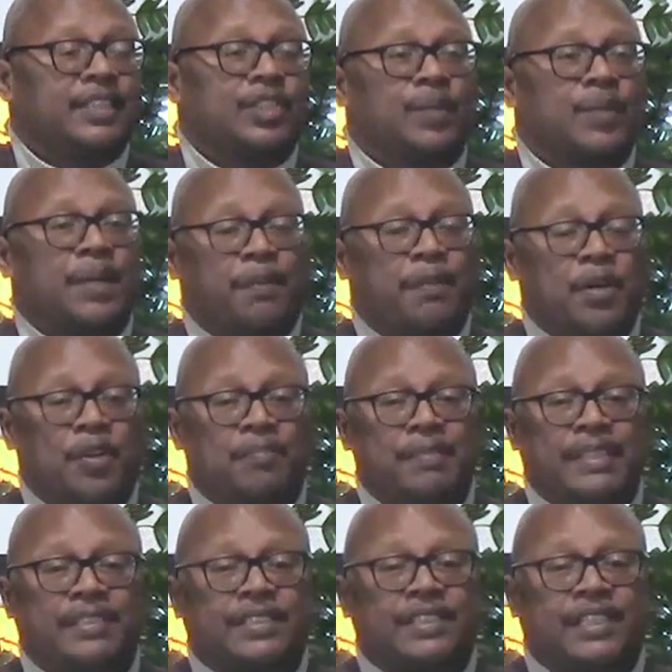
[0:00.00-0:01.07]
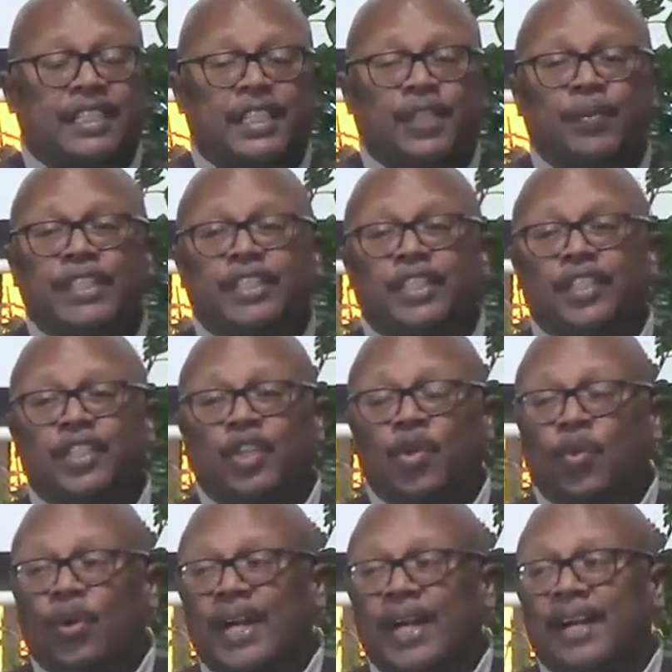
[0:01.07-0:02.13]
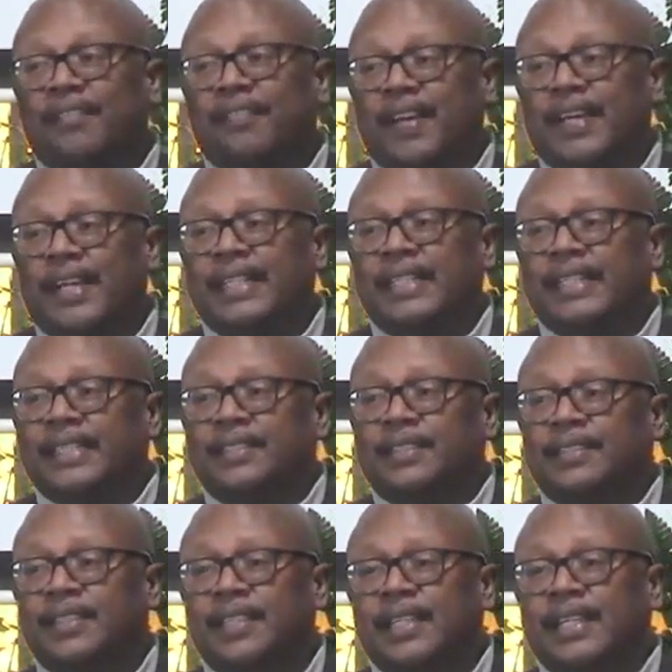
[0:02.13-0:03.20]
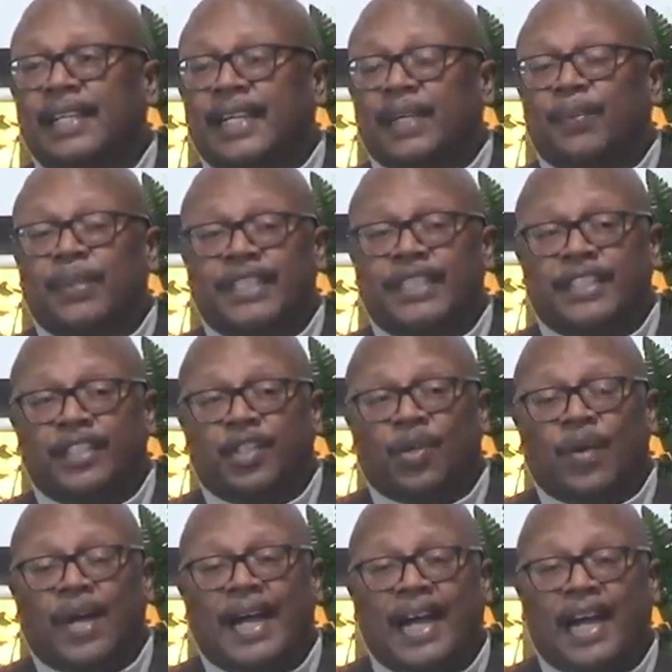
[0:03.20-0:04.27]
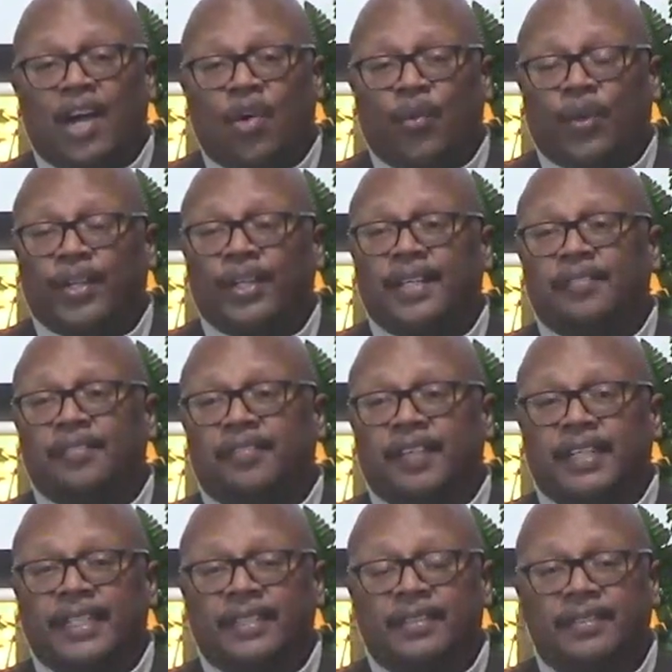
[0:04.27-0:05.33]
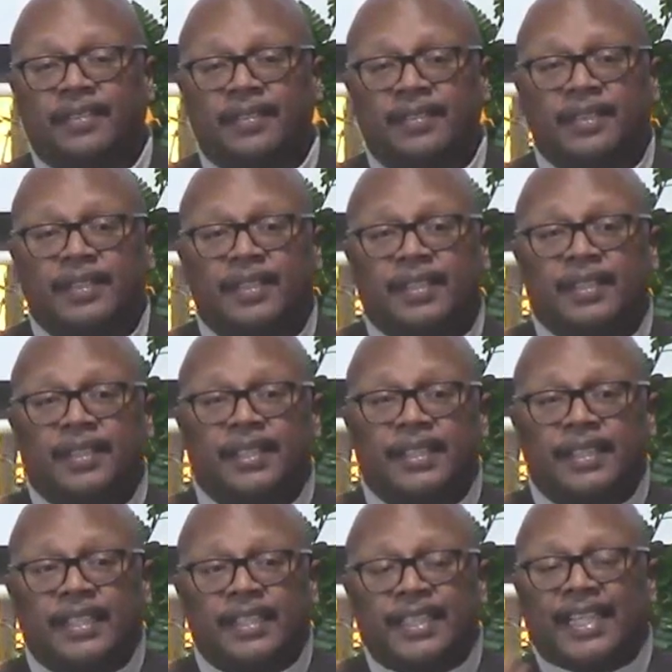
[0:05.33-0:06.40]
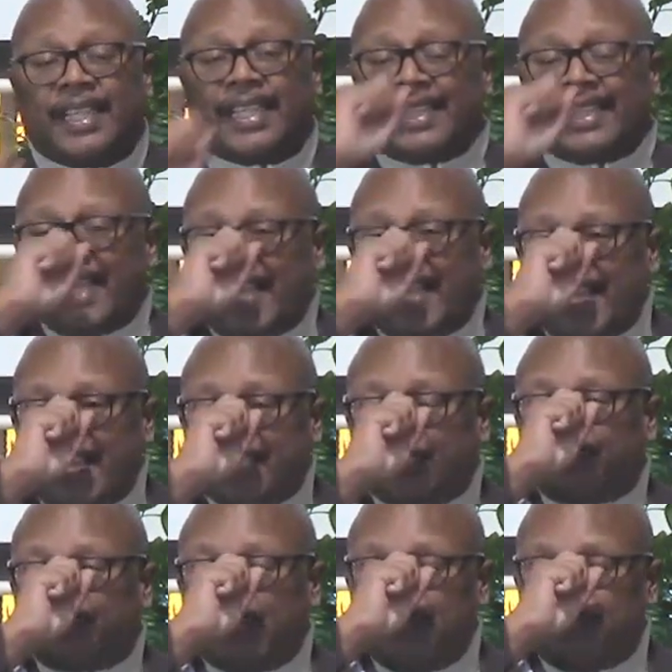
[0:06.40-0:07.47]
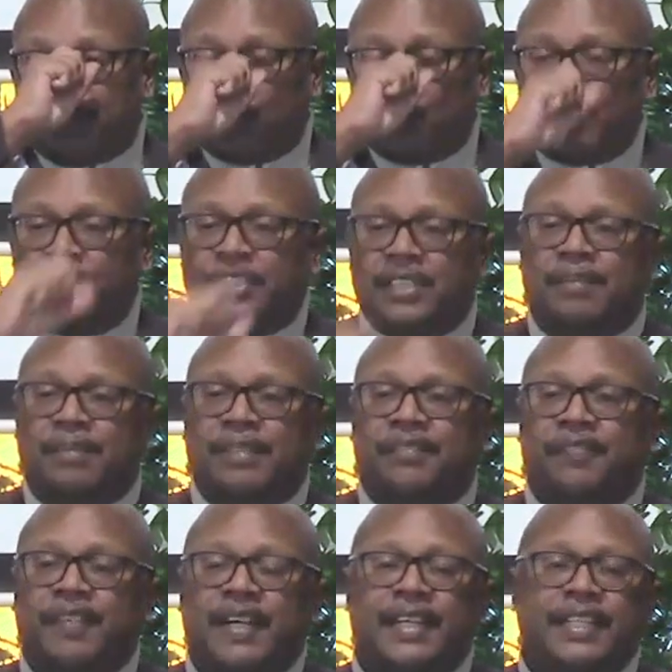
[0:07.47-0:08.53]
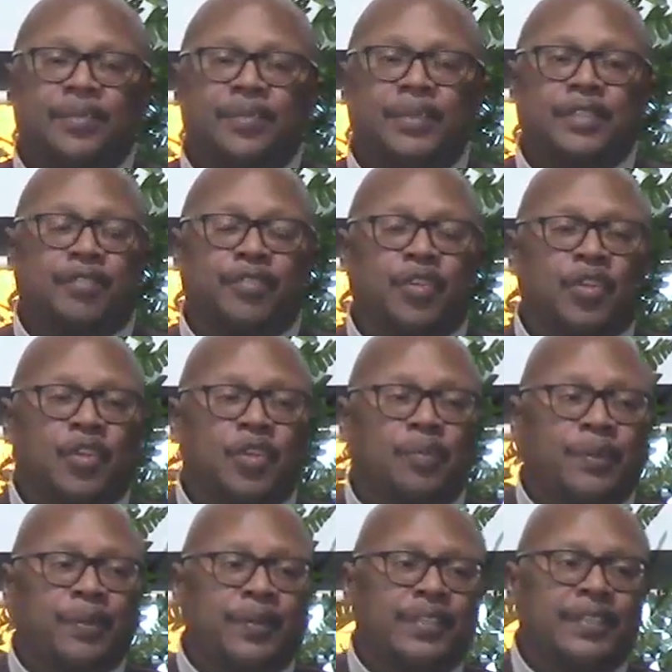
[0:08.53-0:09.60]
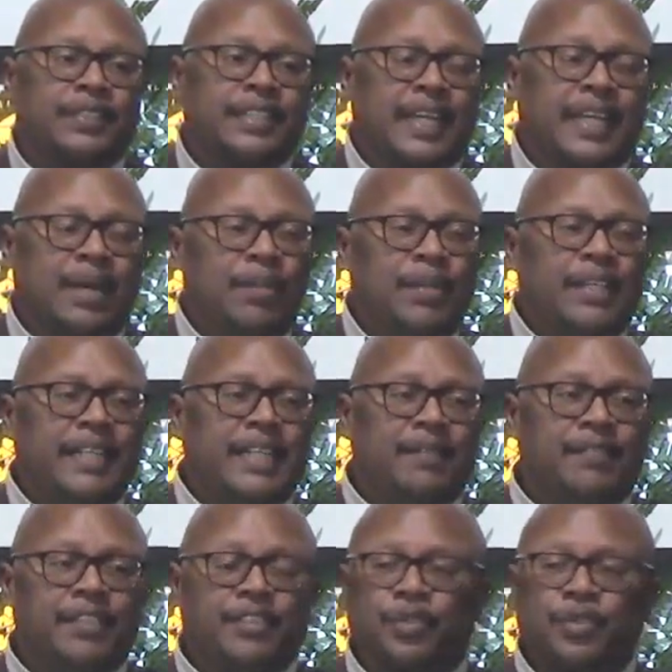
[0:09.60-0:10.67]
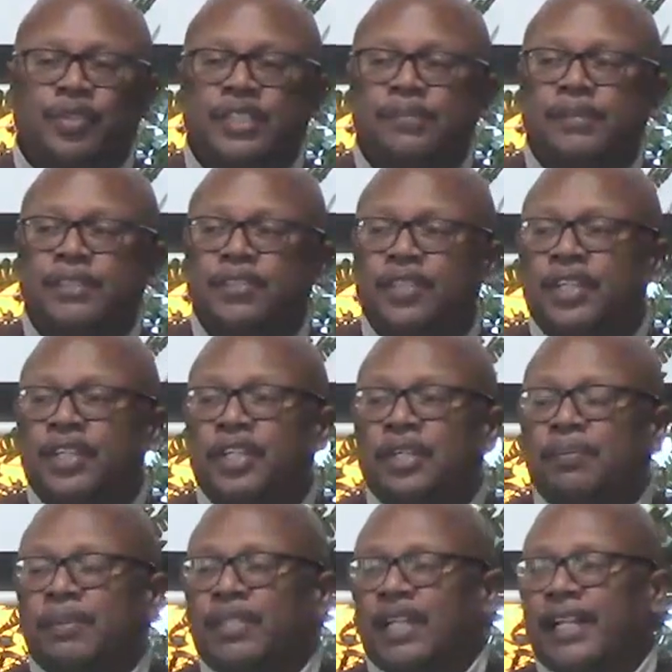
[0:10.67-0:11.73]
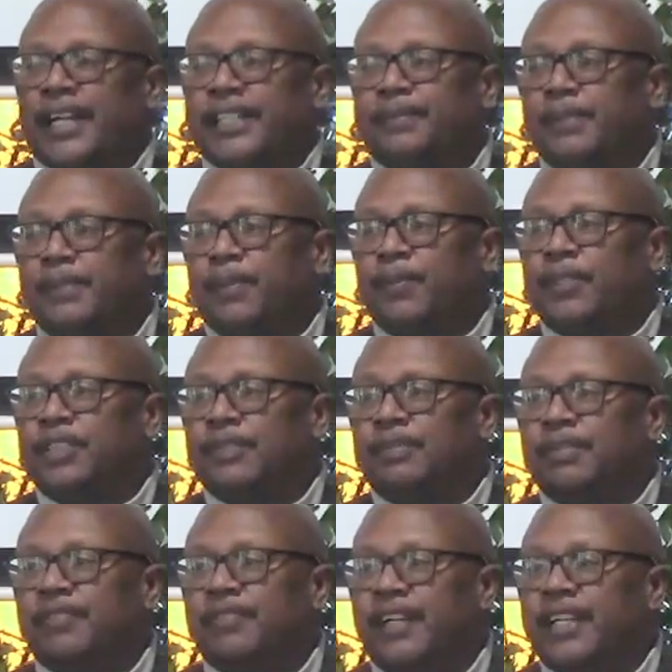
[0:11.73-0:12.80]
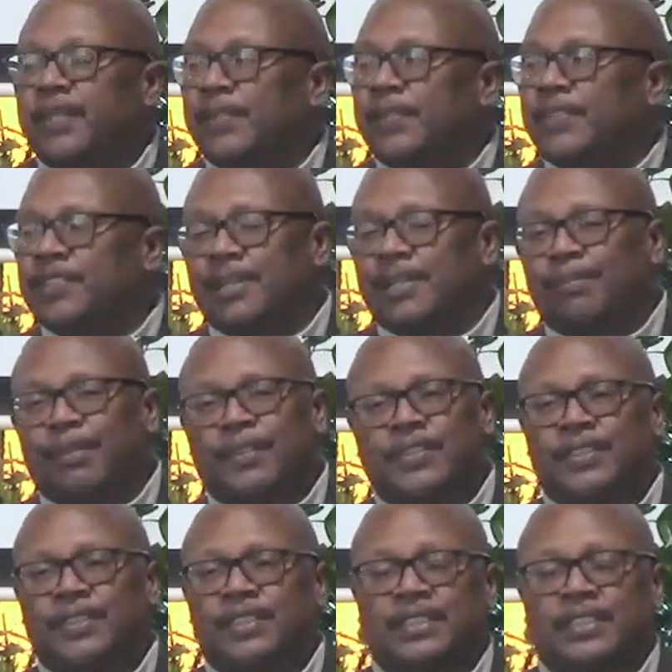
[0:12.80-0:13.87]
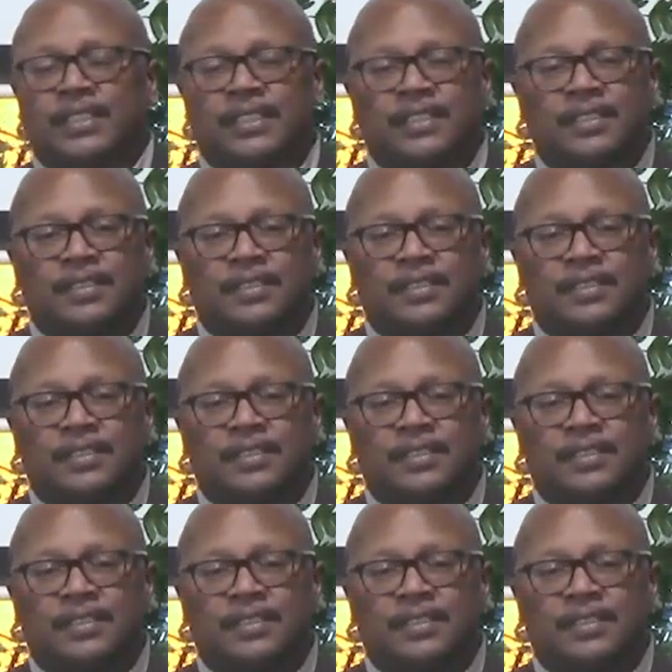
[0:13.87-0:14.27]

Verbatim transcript: is why Paul makes this clear. We need to know where our fight is, and we need to know how we're going to fight. The last people we should be fighting with for a long period of time, we can have disagreements, but the last people we should be fighting with is our brothers and sisters.